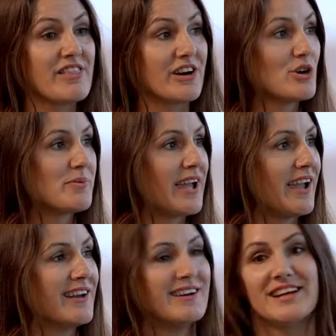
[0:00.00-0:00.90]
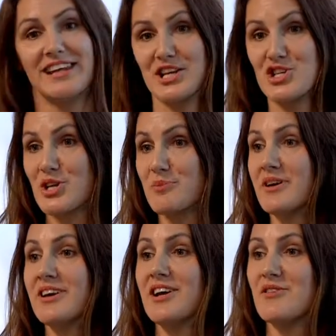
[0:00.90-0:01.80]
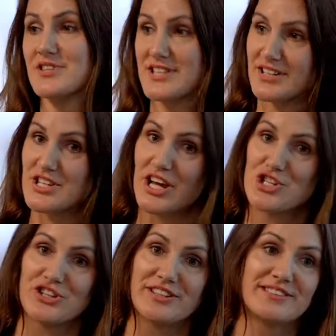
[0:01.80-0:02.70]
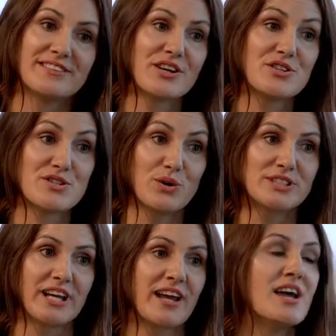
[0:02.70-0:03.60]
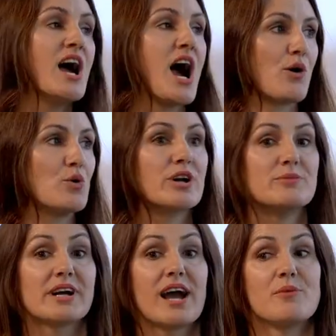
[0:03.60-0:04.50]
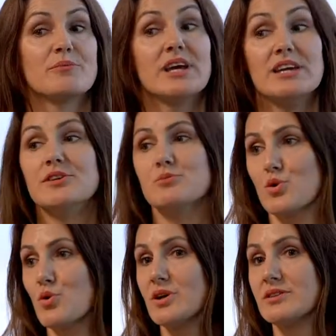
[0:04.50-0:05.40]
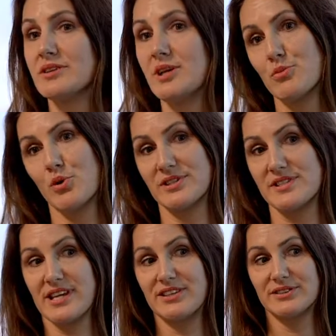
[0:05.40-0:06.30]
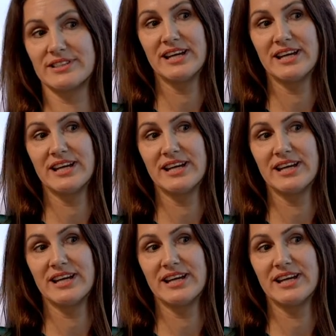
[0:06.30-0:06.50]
therapy, leadership, facilitation, consulting are all going to become even more important skills.